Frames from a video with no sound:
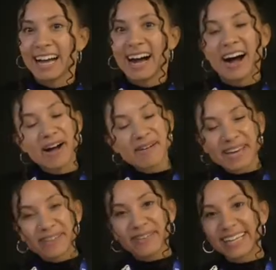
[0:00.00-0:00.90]
I'm
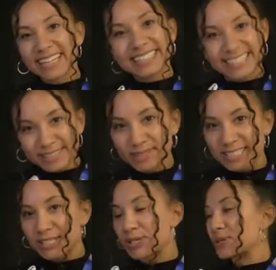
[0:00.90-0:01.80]
here with Azeem
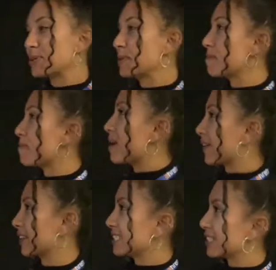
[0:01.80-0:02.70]
Digital. My
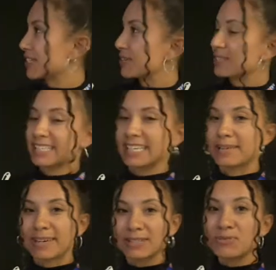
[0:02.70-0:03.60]
question to you,
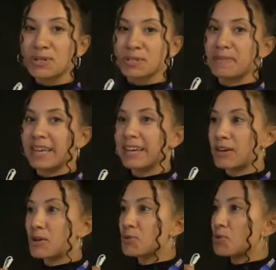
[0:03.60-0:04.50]
Azeem, is what's
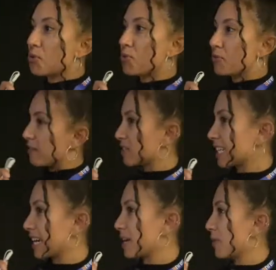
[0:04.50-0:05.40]
been your favourite
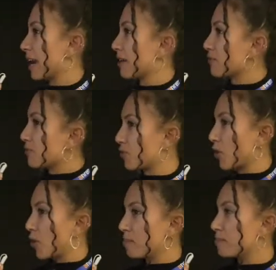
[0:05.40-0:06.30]
takeaway
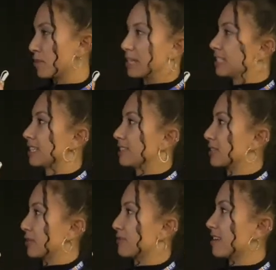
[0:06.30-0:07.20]
from Brighton
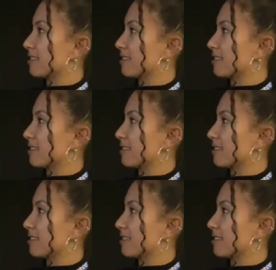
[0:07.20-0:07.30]
so far?